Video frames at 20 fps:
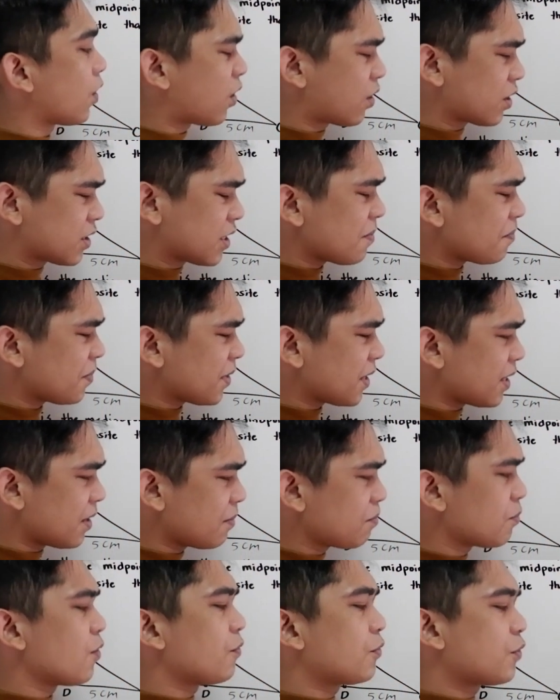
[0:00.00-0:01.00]
Or simply
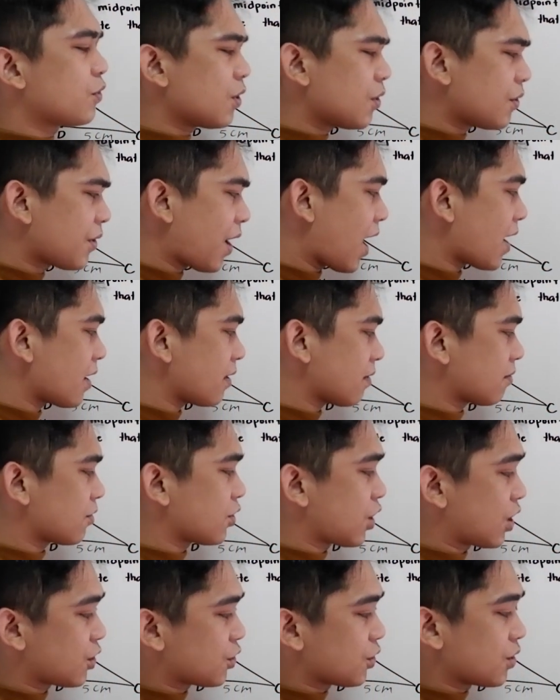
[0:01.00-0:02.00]
move to the right,
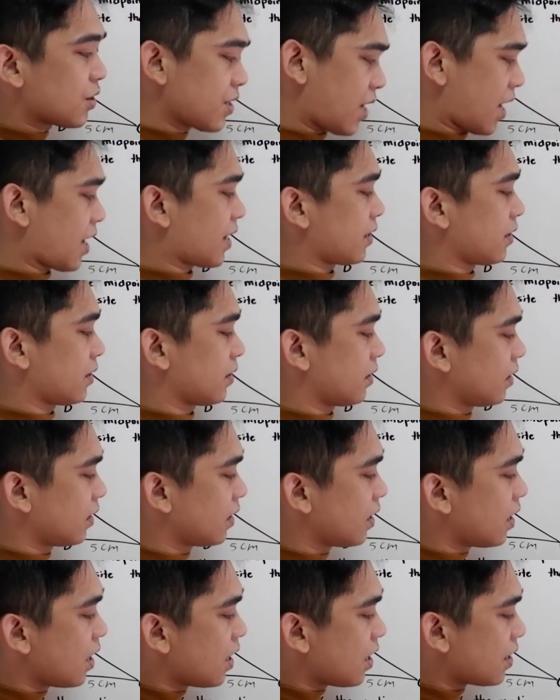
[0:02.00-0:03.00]
change the sign.
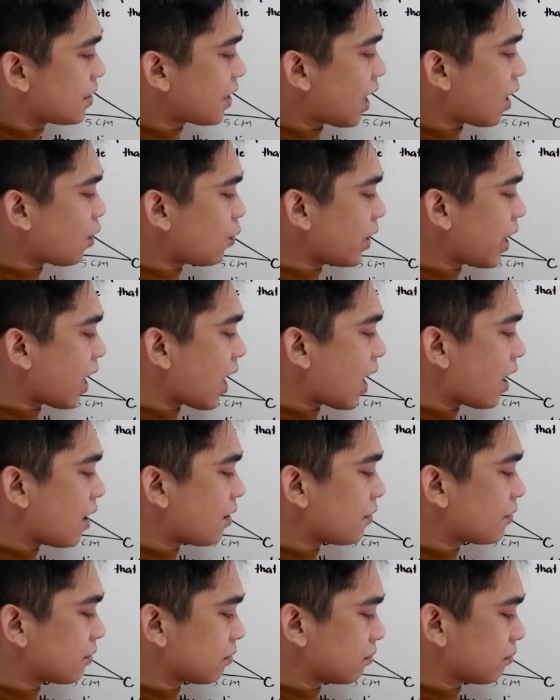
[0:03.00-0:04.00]
Now we
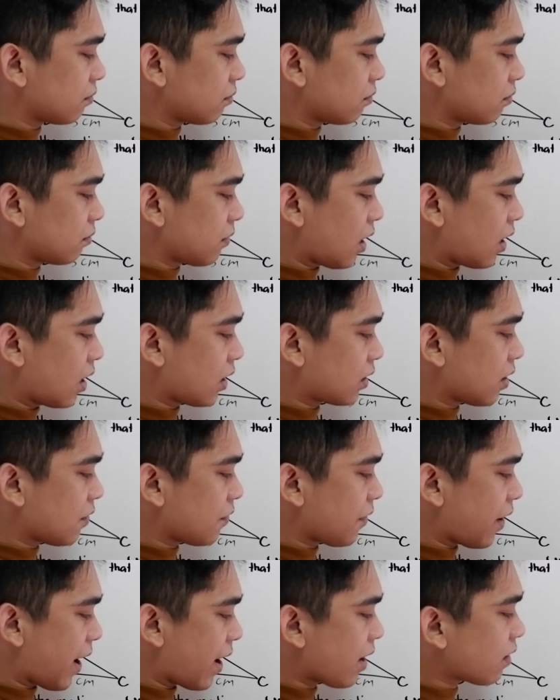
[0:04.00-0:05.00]
have
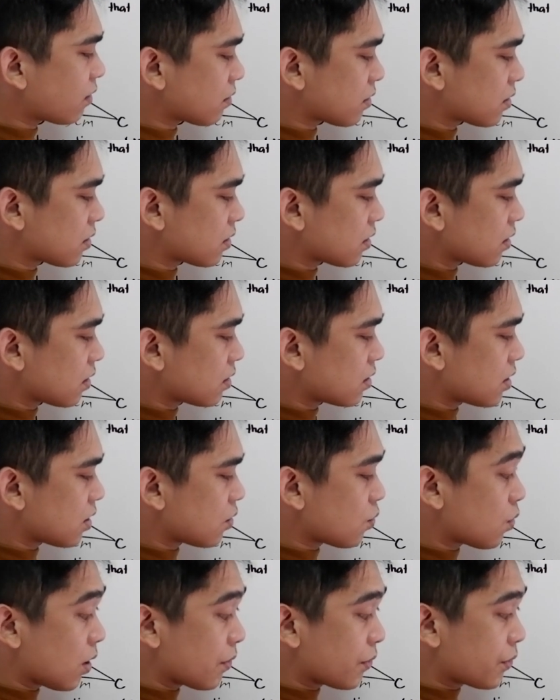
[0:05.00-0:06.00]
negative x is
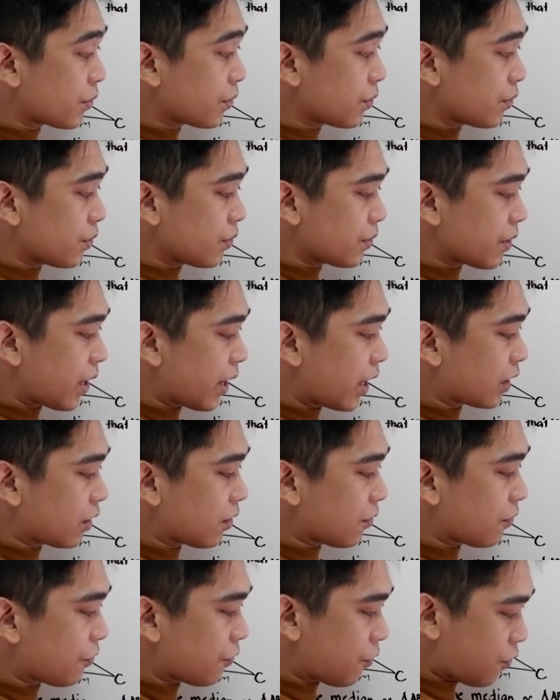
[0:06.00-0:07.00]
equal to
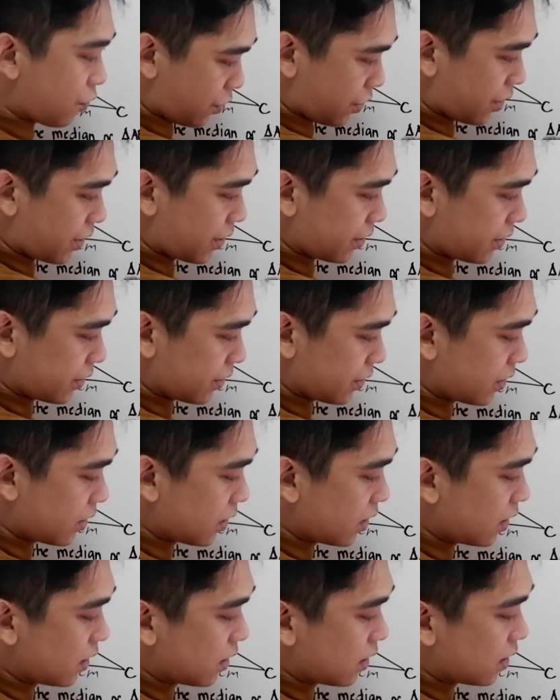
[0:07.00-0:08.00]
negative 4.
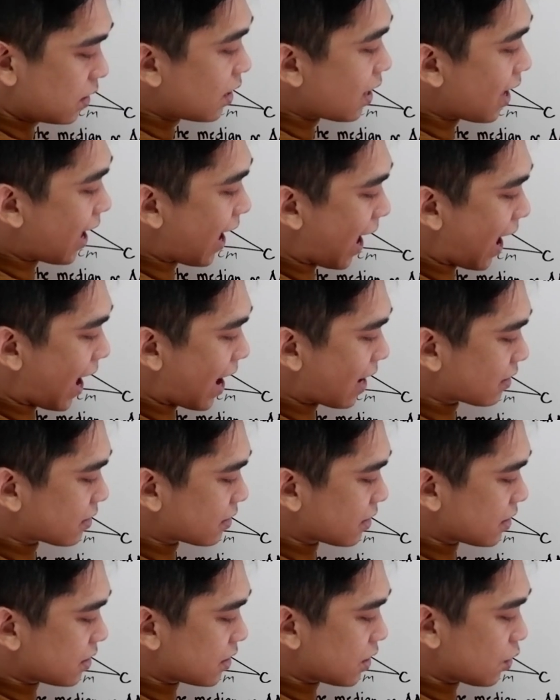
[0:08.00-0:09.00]

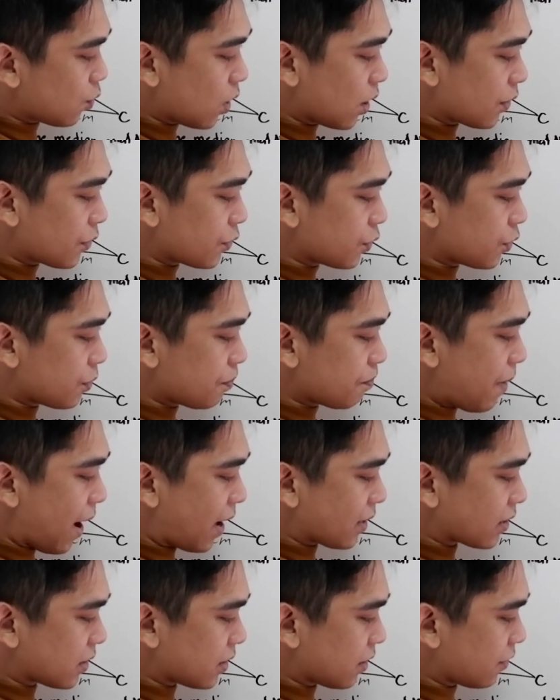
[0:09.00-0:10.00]
X is equal to
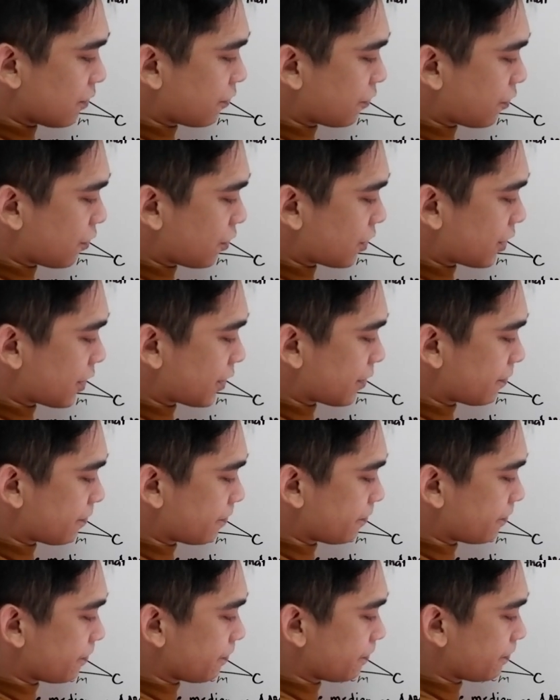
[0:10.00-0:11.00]
positive 4.
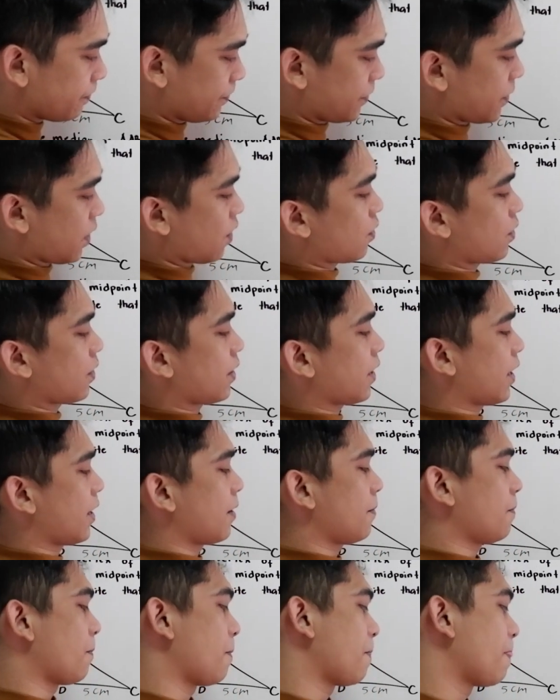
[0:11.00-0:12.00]
Okay.
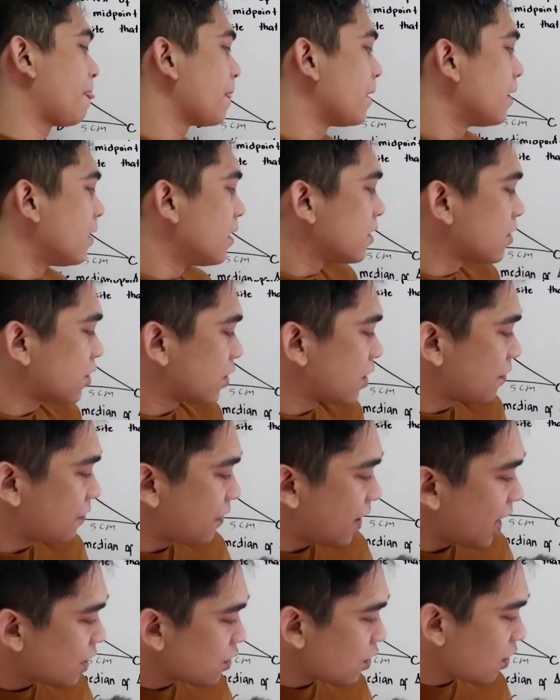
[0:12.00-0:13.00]
So the
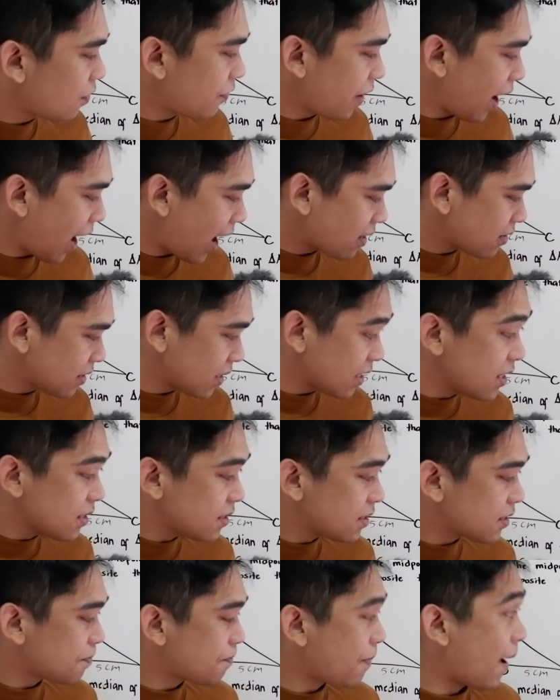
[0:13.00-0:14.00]
value of x
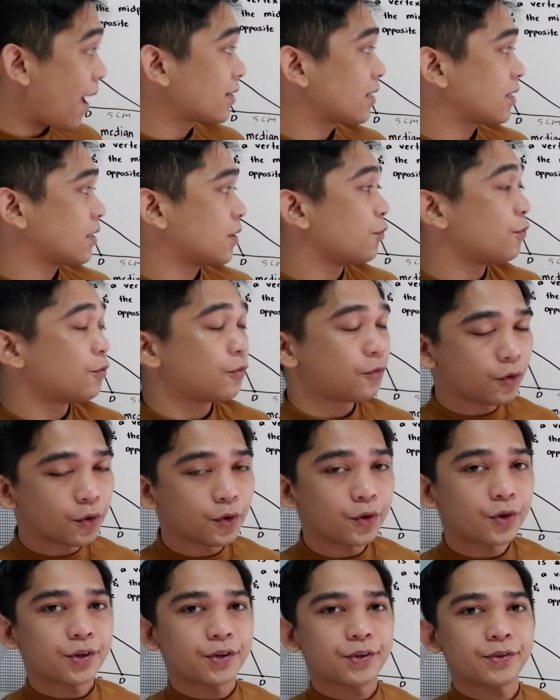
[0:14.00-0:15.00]
is positive
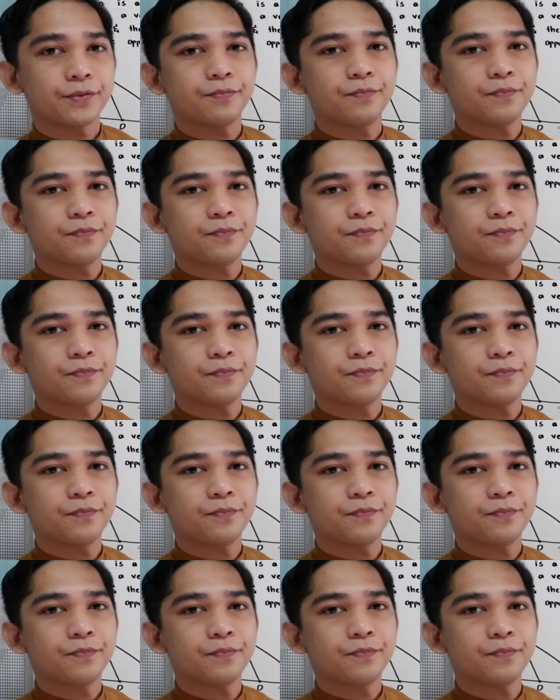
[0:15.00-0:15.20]
4.